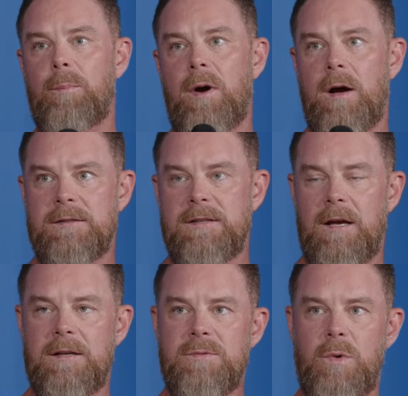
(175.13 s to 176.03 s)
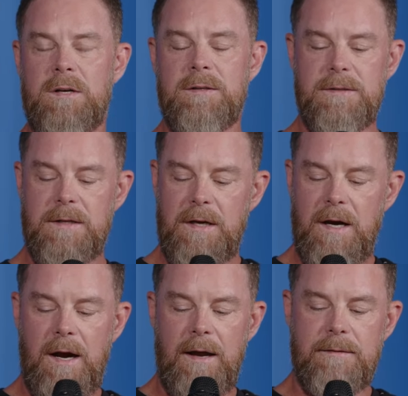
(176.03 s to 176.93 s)
process was
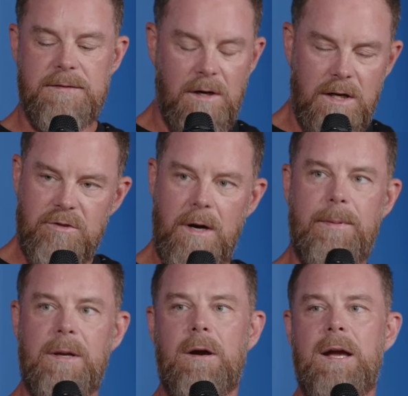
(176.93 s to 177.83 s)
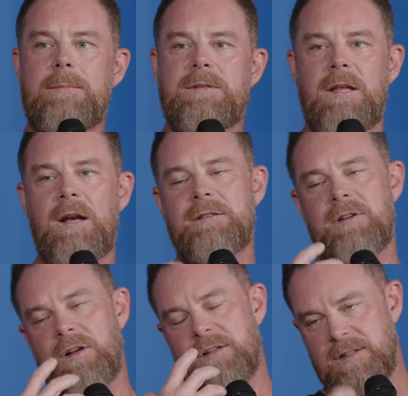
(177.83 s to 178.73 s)
I started dropping grapes. Then I
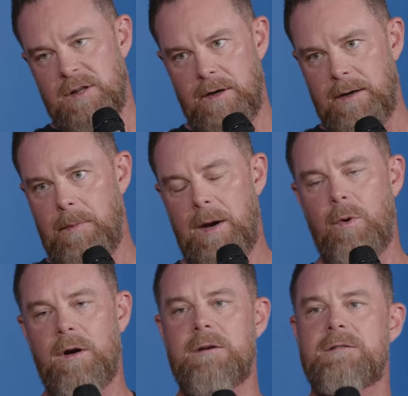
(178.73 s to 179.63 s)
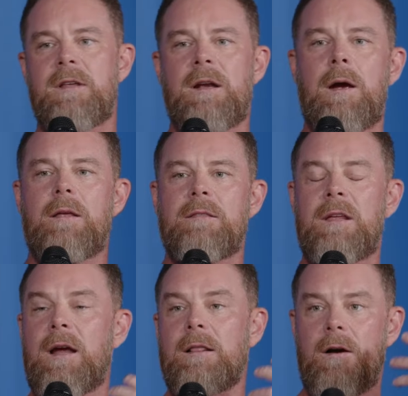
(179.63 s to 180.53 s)
started slurring my words. Then
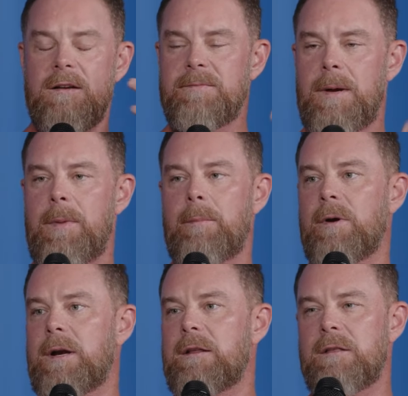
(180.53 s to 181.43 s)
then I lost my memory.